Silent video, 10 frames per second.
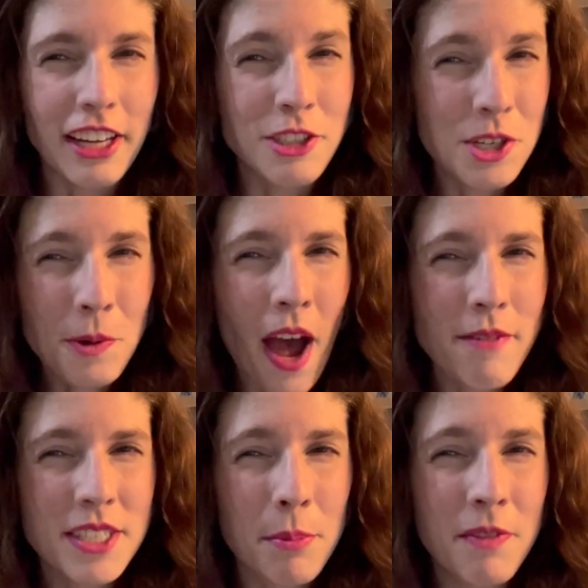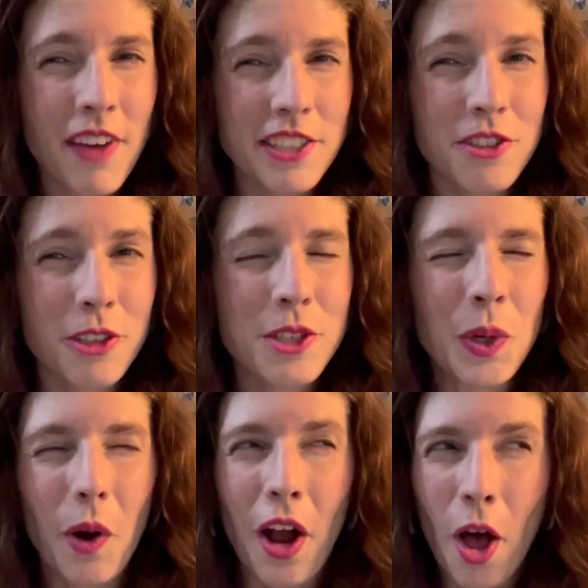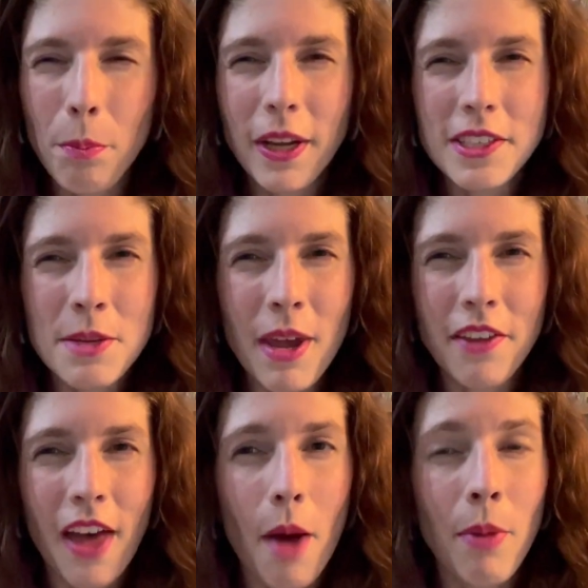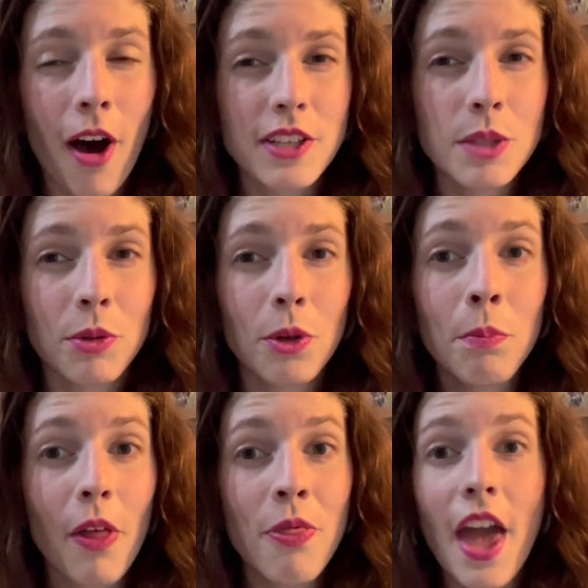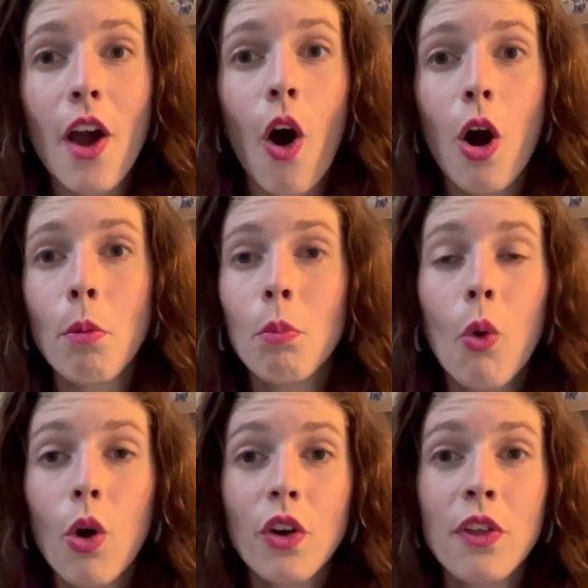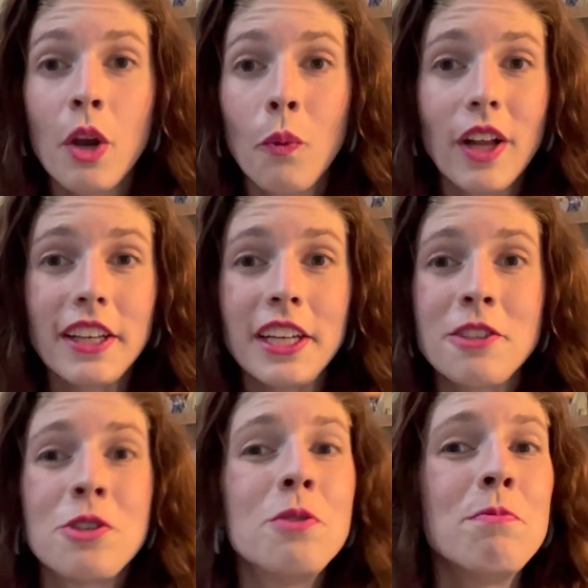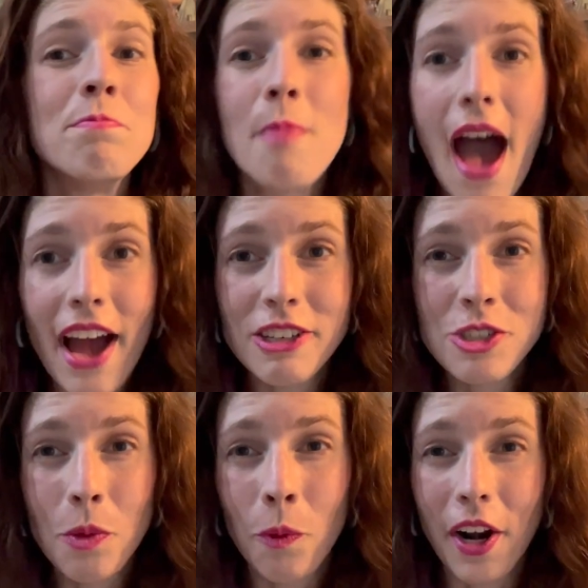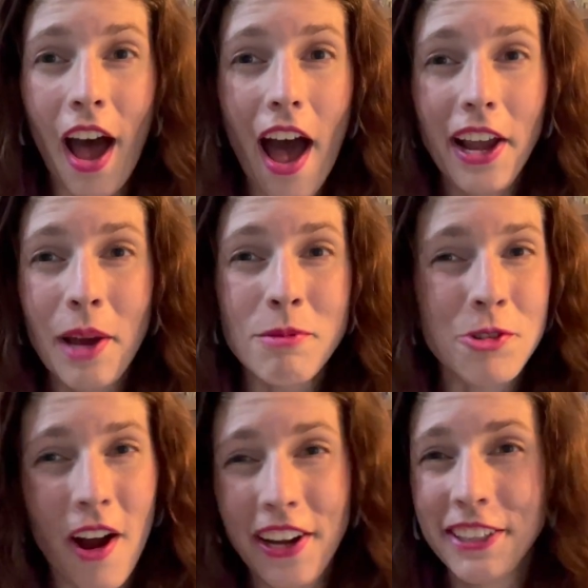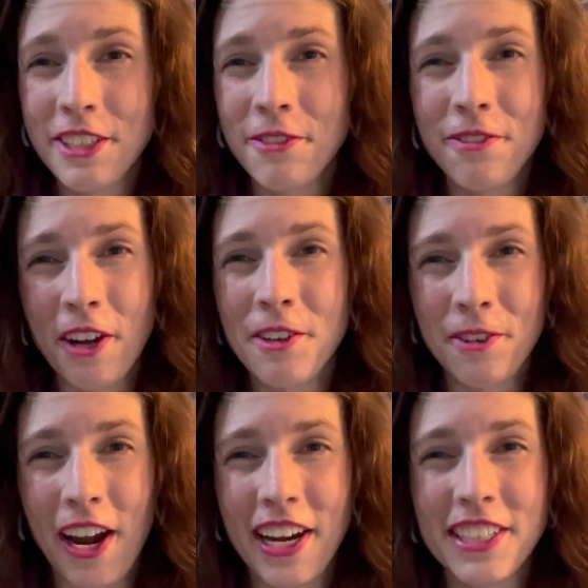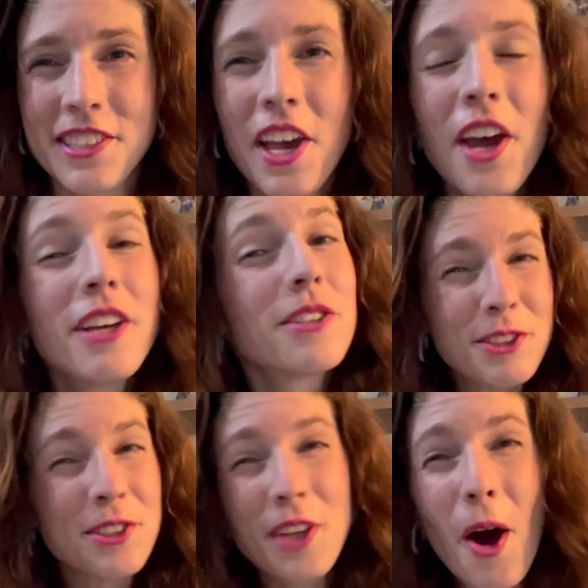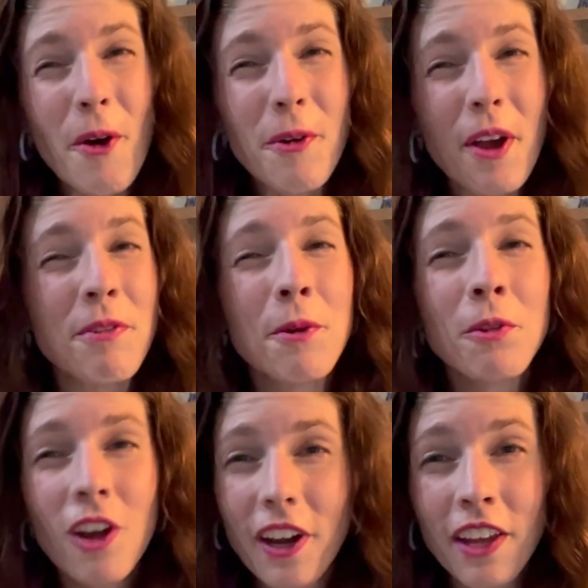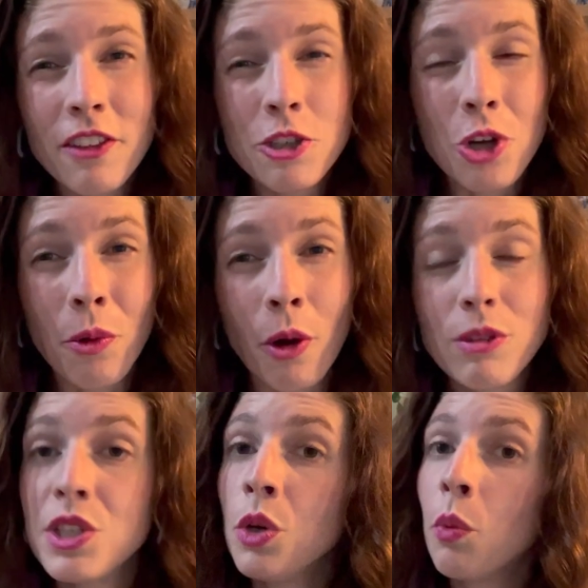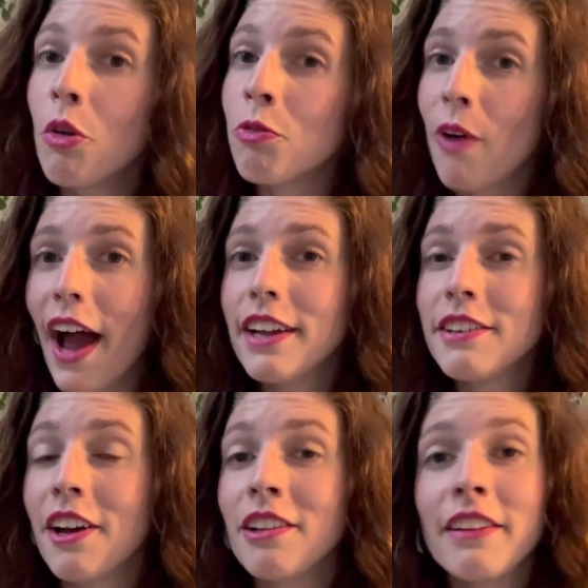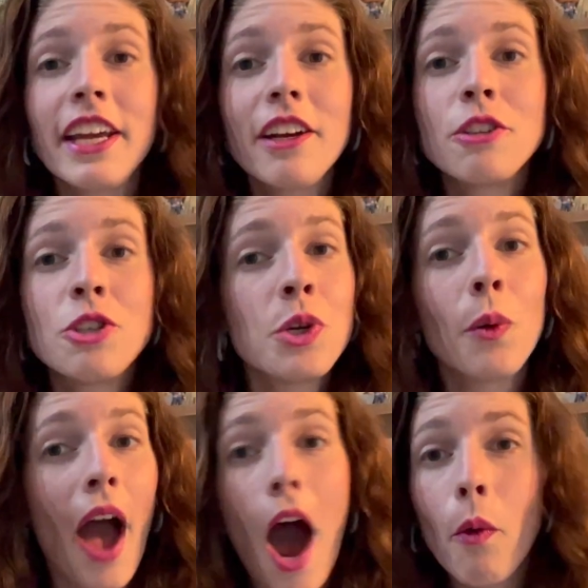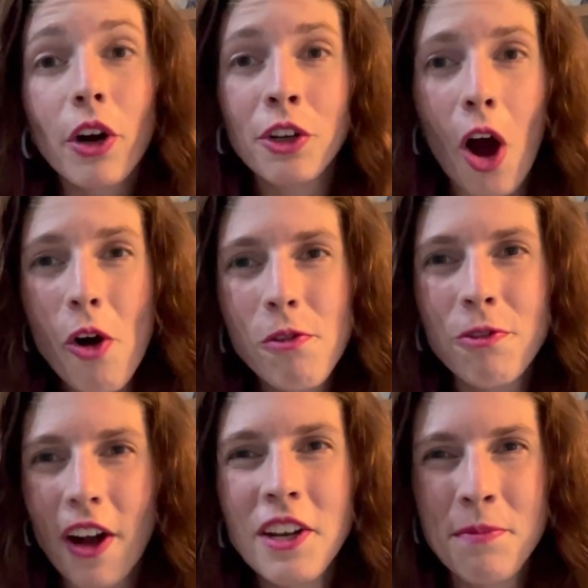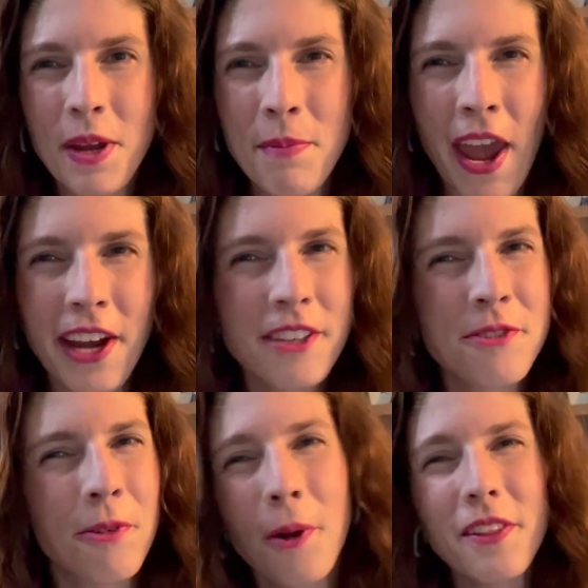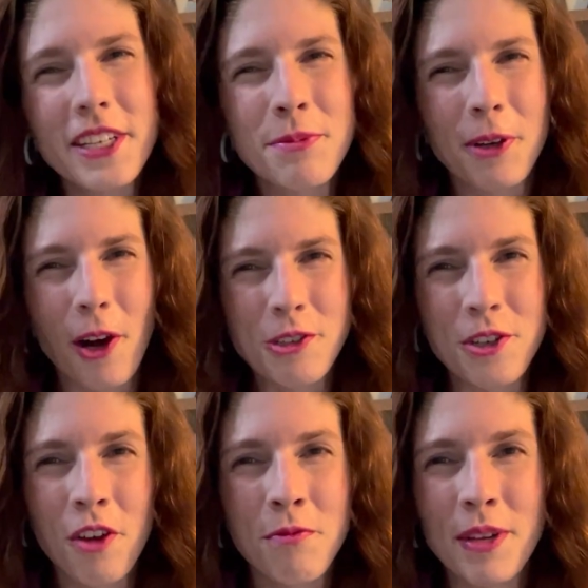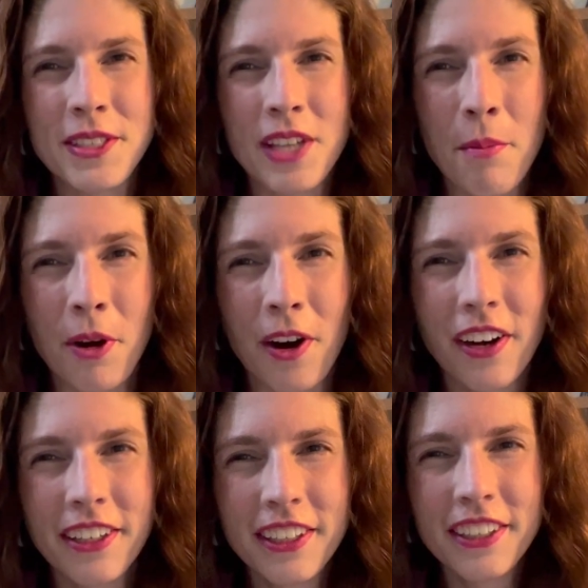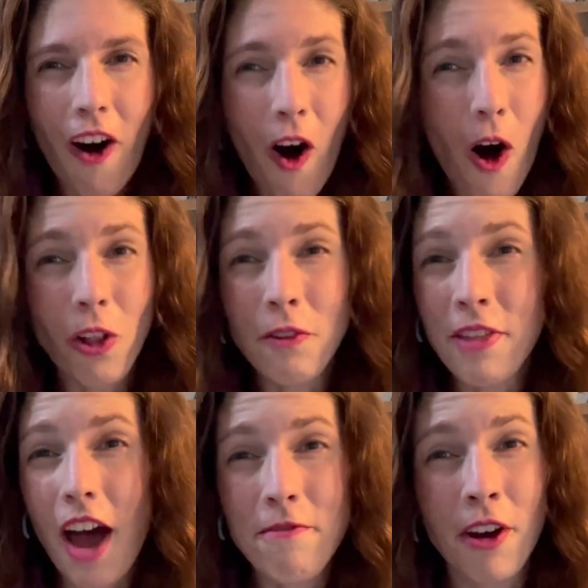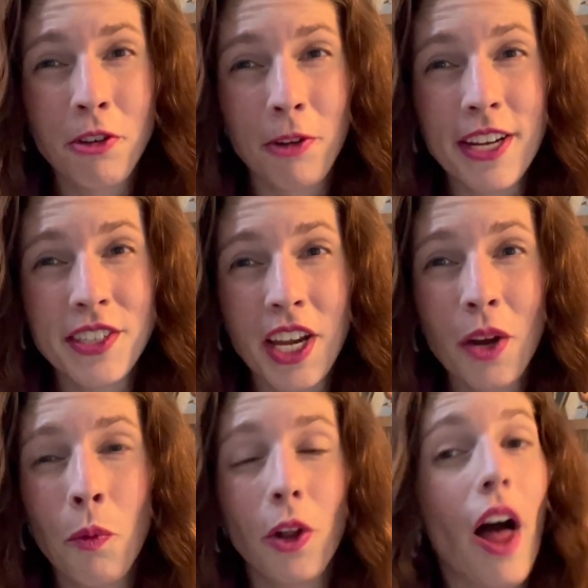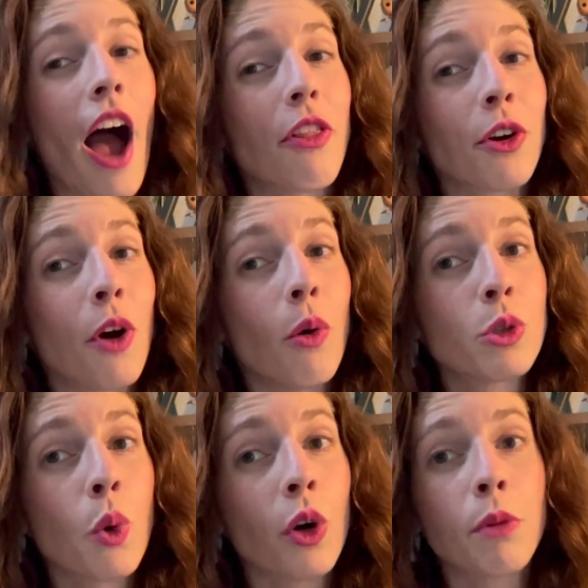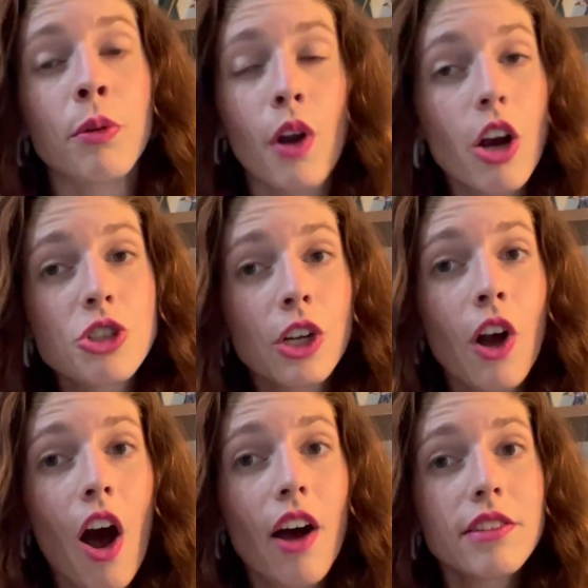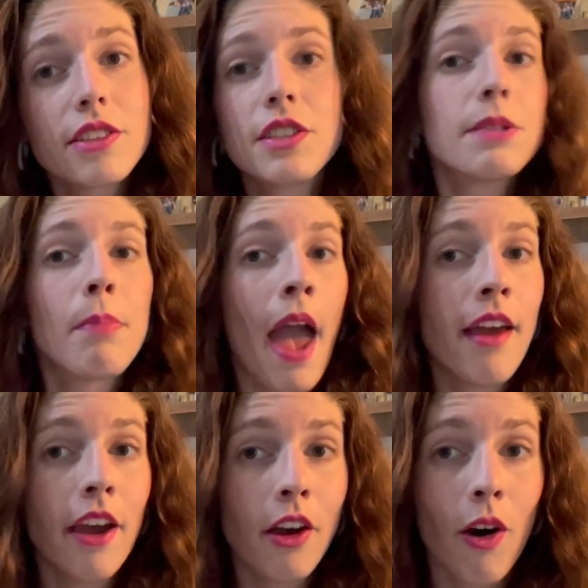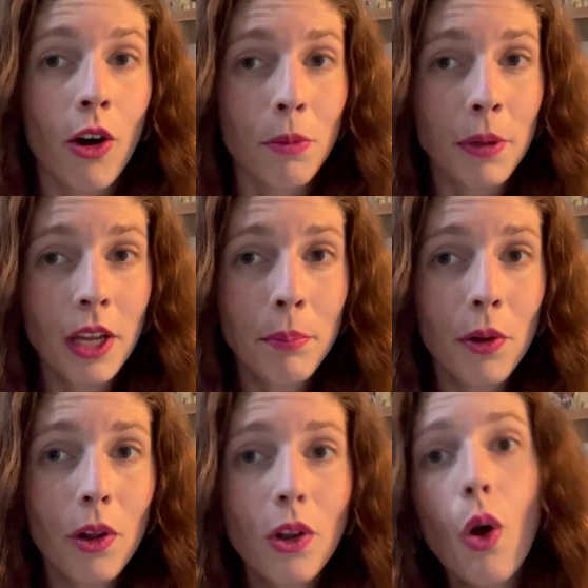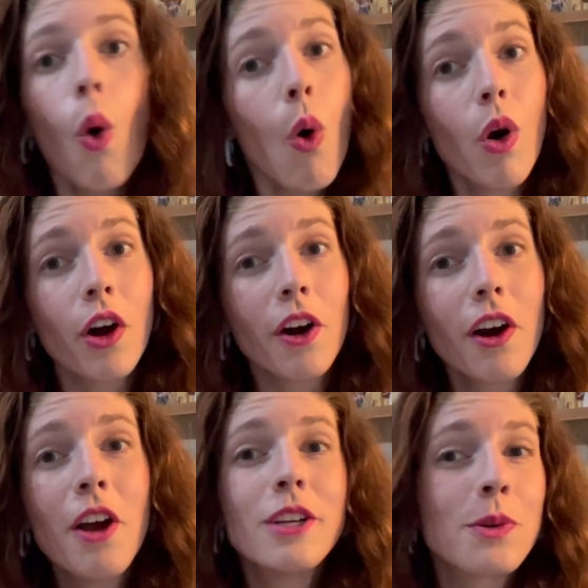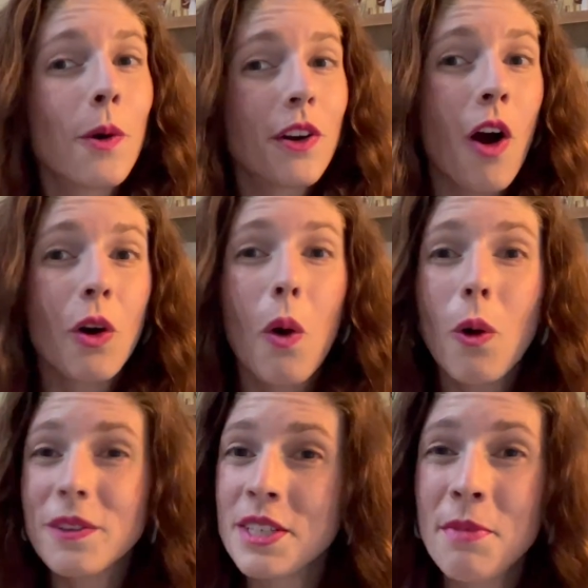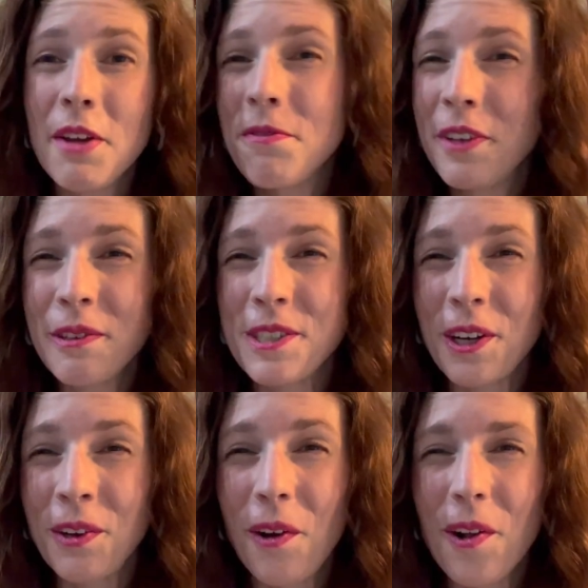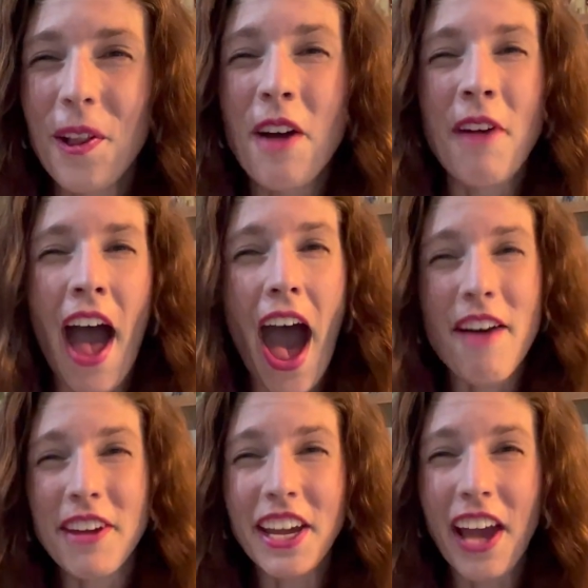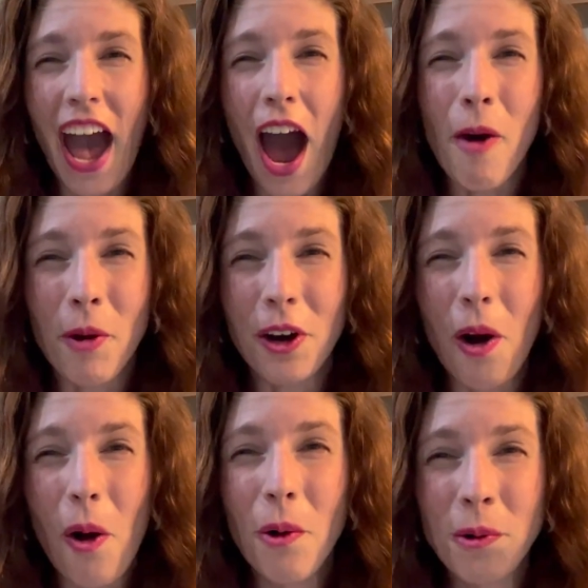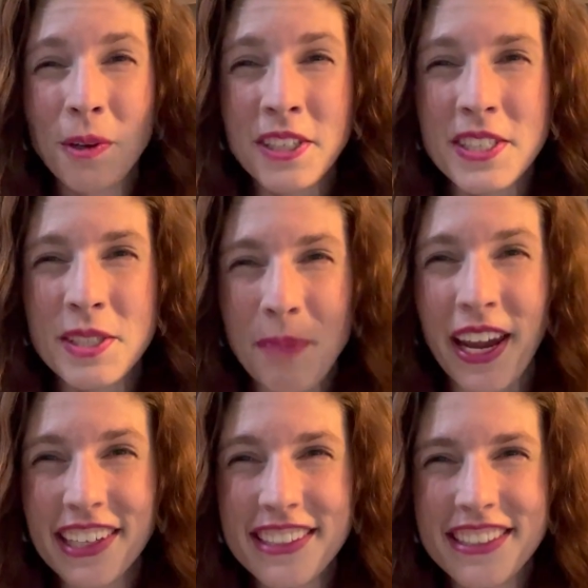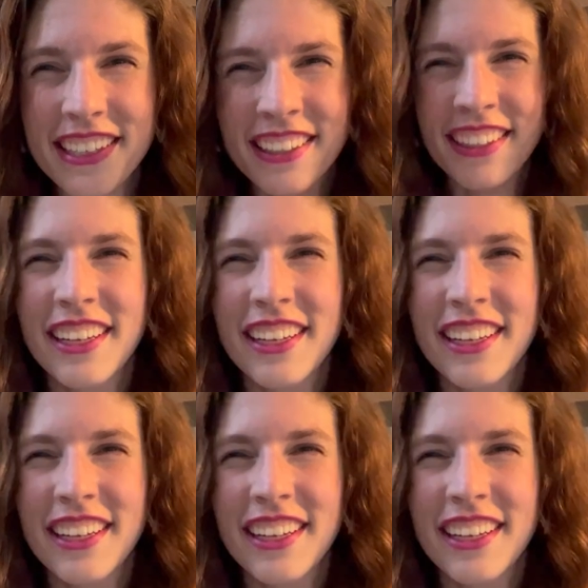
I do have some investors who are helping to make that possible, but they are more than willing to match what I am trying to fundraise. So, if you look in the show notes, you will find a link to our GoFundMe page for this production of Midsummer. All of that fundraising will either go toward production costs, paying our people, or toward our ultimate future goal of having our own space.